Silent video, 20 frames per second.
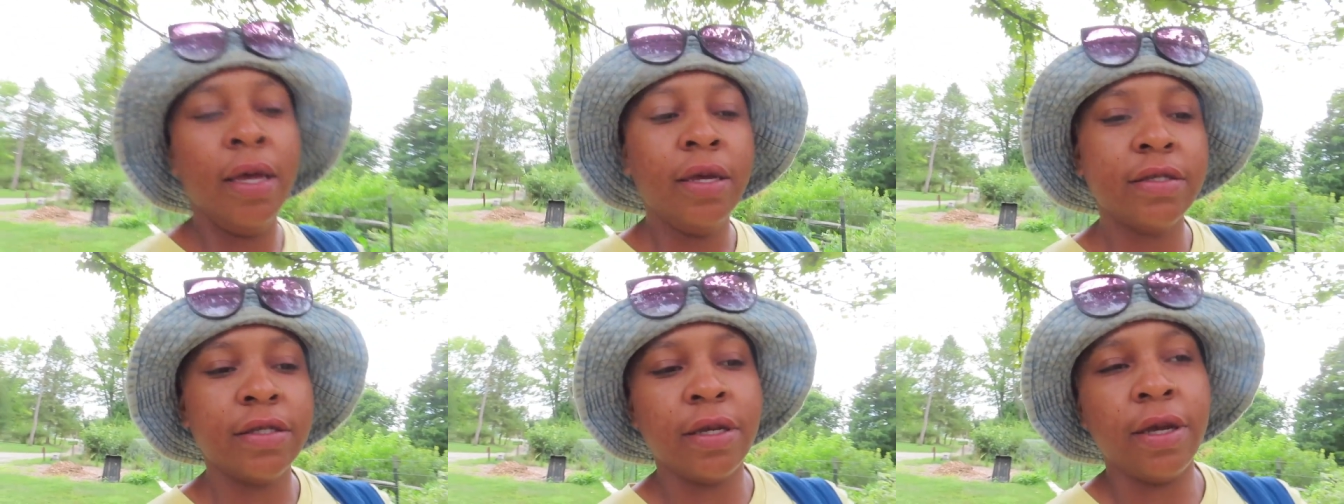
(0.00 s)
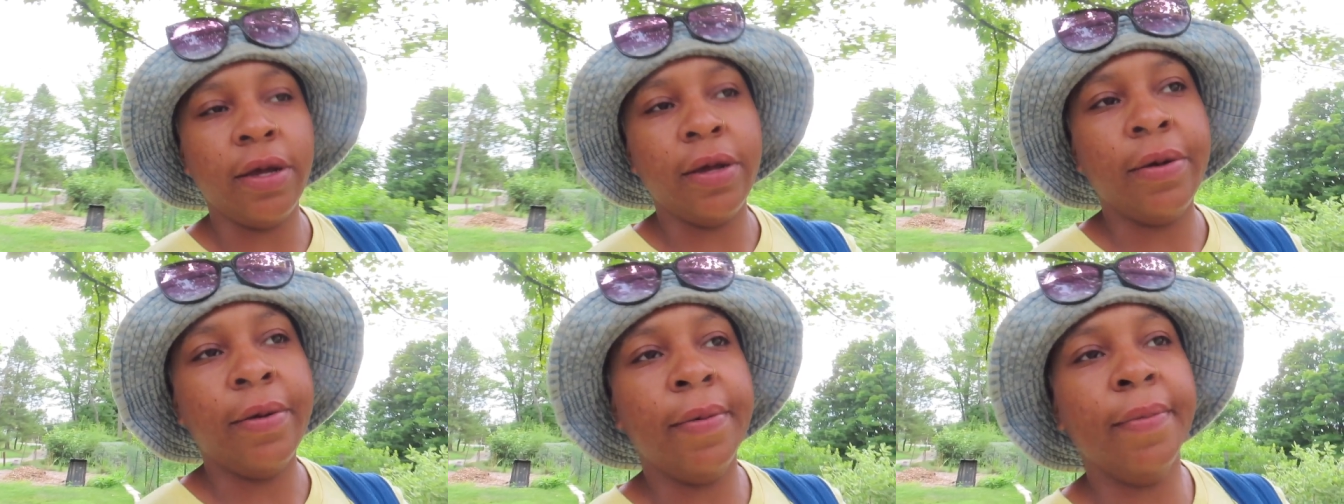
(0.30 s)

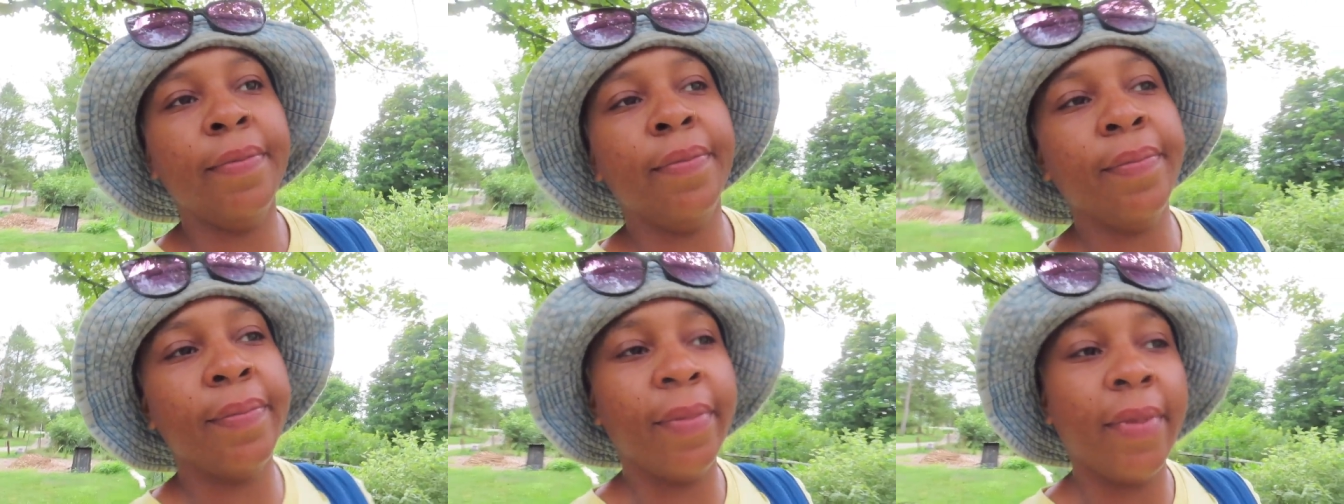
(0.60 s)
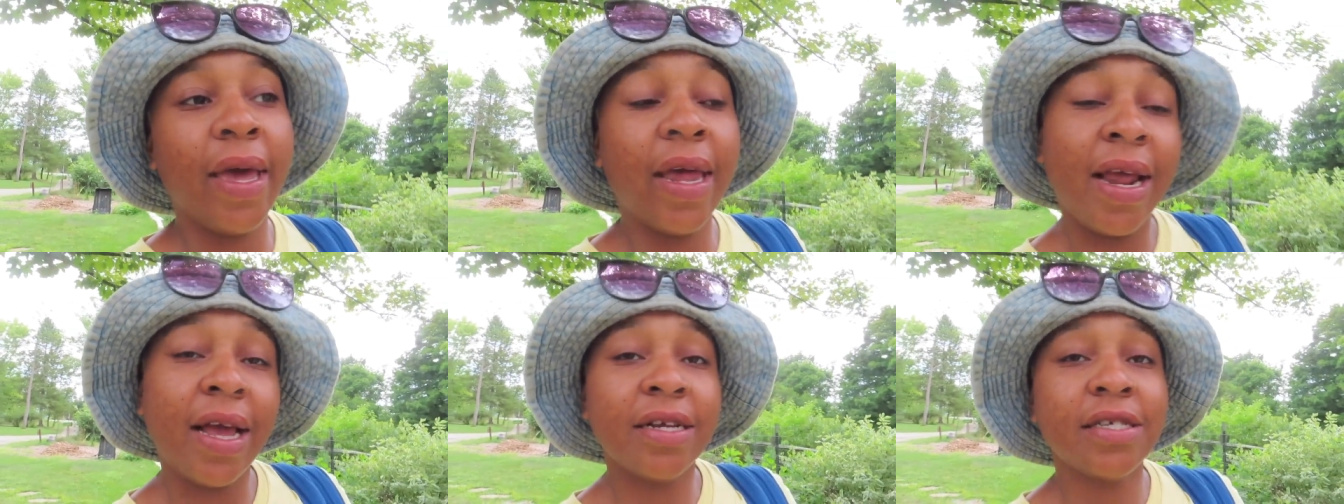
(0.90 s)
So
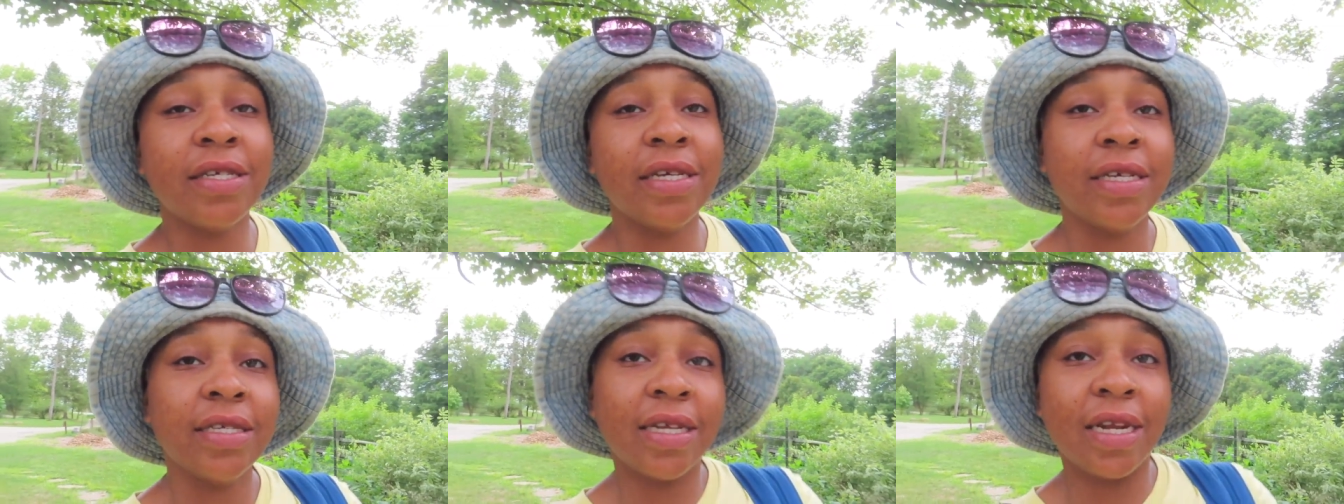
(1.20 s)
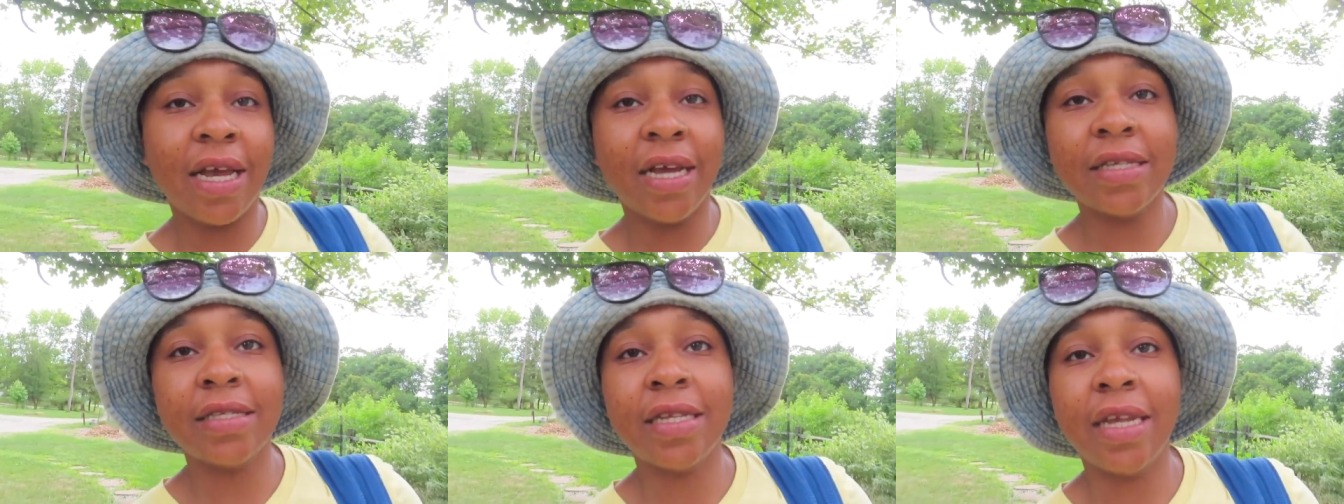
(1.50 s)
it actually is a
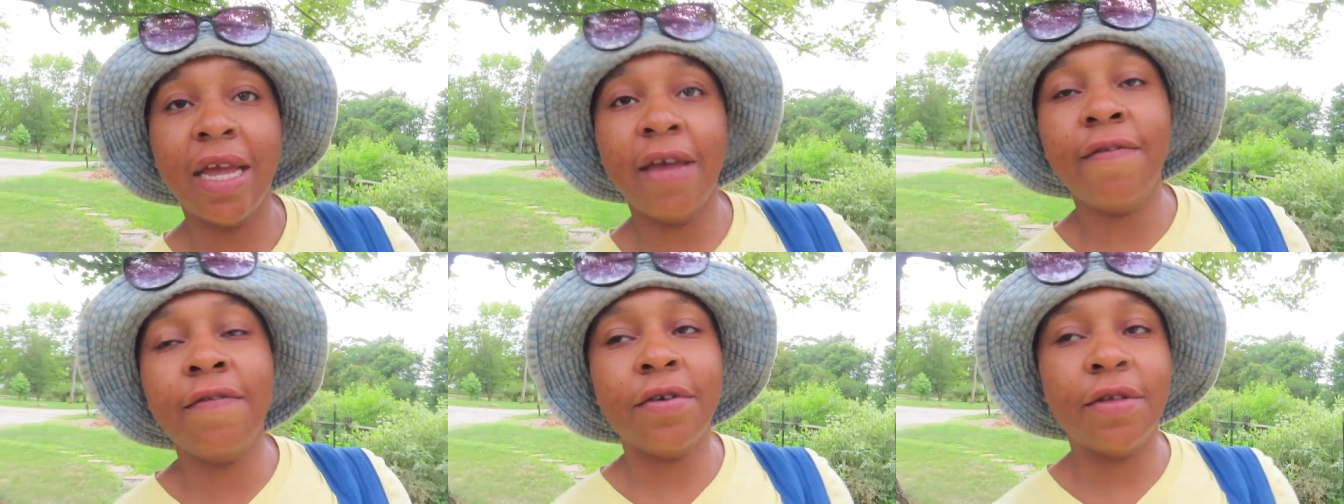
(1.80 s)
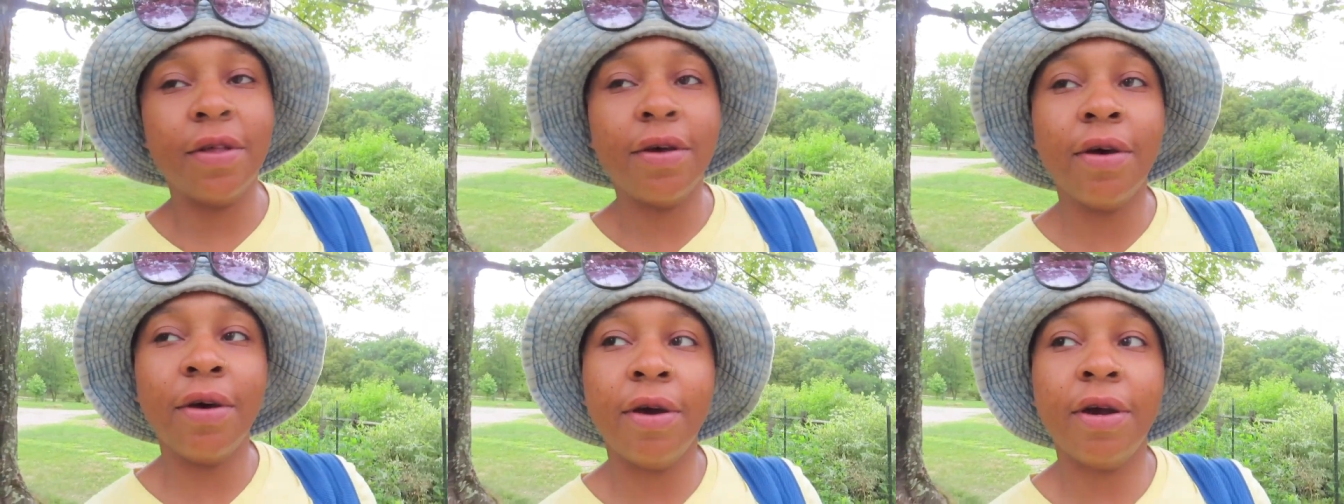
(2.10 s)
nice day
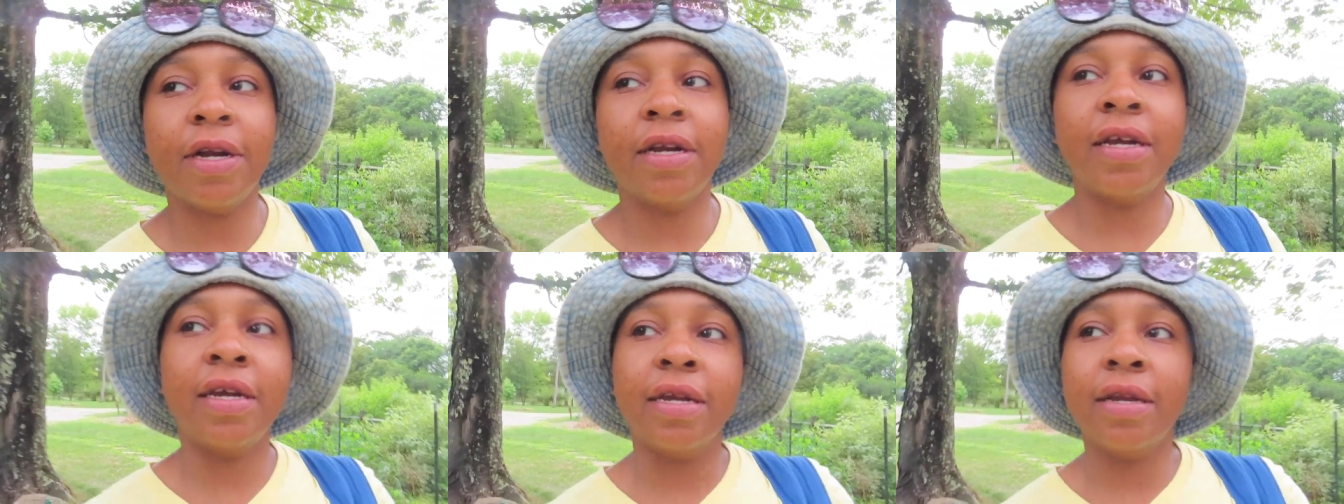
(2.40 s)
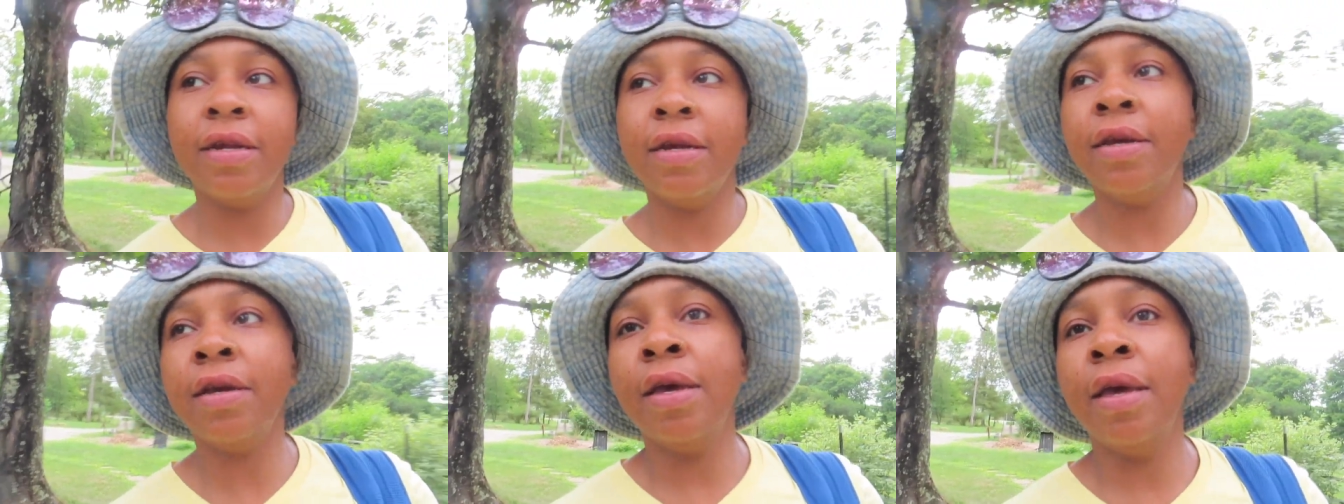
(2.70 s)
for the garden.